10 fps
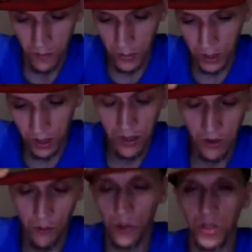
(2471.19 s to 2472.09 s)
But
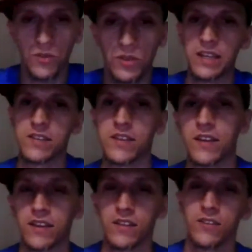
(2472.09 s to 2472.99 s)
what do you guys
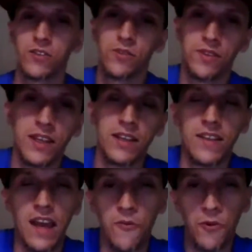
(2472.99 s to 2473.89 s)
think? Do you
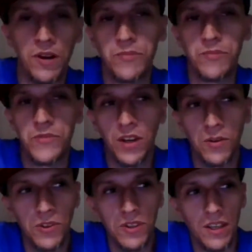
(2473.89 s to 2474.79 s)
think that when I'm
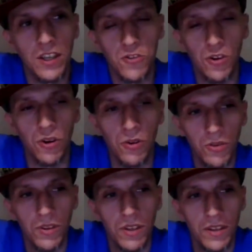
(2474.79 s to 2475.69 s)
done with the intro,